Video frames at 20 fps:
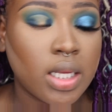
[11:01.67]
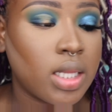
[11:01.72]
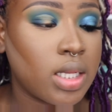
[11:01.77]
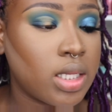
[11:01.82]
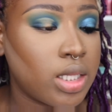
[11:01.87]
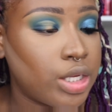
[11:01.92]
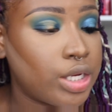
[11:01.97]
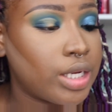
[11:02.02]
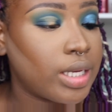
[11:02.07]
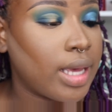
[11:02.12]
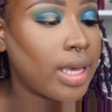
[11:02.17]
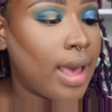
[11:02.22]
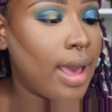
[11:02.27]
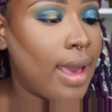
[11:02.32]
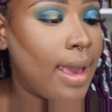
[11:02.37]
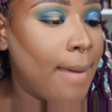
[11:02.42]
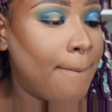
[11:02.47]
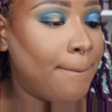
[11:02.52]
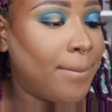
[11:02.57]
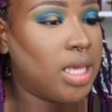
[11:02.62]
look
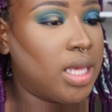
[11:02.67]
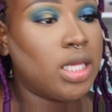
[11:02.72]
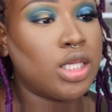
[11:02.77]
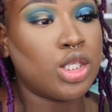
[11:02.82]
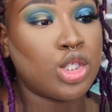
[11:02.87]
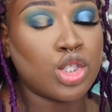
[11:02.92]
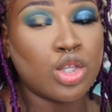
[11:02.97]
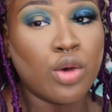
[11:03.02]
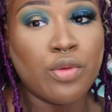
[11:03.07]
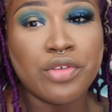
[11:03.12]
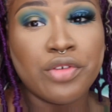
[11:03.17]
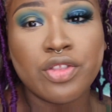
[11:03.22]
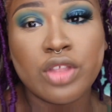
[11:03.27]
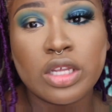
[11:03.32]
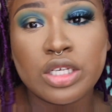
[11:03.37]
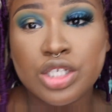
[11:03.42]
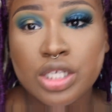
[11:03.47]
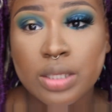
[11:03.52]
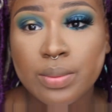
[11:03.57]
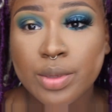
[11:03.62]
at me. So for the
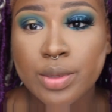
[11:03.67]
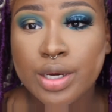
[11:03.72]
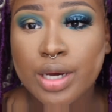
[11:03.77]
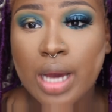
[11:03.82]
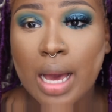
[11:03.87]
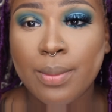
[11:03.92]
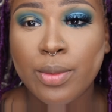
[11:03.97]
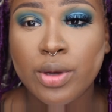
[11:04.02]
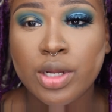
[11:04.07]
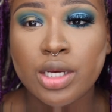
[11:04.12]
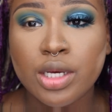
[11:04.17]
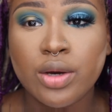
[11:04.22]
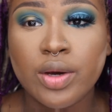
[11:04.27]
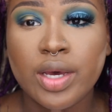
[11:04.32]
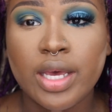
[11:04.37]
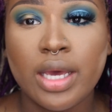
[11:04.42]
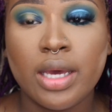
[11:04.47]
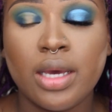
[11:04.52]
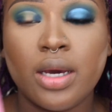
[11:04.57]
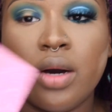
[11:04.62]
shimmer, I'm going to go
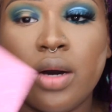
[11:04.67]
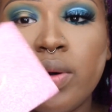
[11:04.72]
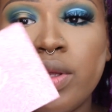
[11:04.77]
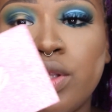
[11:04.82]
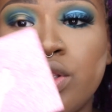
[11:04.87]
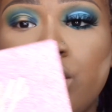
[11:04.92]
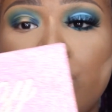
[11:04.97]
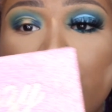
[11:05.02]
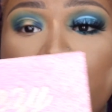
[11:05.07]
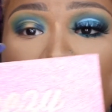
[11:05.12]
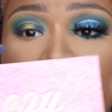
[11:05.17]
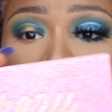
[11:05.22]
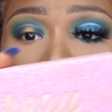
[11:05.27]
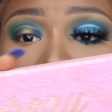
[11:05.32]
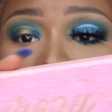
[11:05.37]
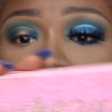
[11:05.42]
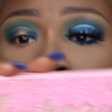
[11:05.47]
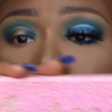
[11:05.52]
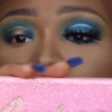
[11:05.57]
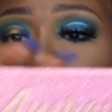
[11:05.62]
ahead and go into
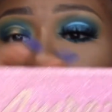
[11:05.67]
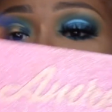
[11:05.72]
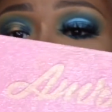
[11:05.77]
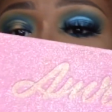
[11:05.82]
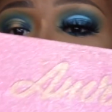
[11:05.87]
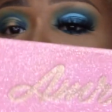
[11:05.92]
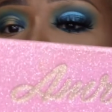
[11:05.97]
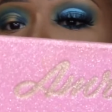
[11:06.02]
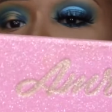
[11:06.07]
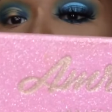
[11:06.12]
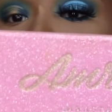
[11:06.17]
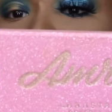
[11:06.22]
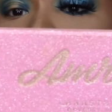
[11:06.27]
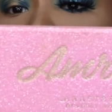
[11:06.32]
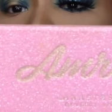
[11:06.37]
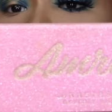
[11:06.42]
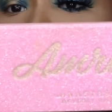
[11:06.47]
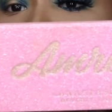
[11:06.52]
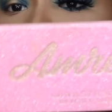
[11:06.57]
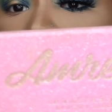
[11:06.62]
the um,
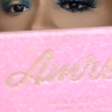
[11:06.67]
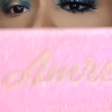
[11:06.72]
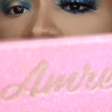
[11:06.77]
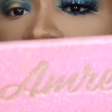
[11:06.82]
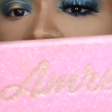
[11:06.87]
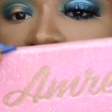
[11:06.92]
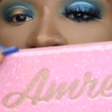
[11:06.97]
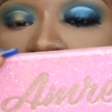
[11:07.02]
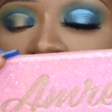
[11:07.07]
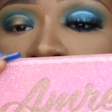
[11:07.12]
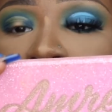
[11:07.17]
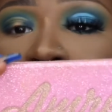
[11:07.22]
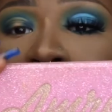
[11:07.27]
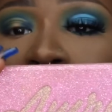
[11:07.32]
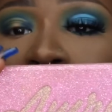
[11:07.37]
Reezy palette by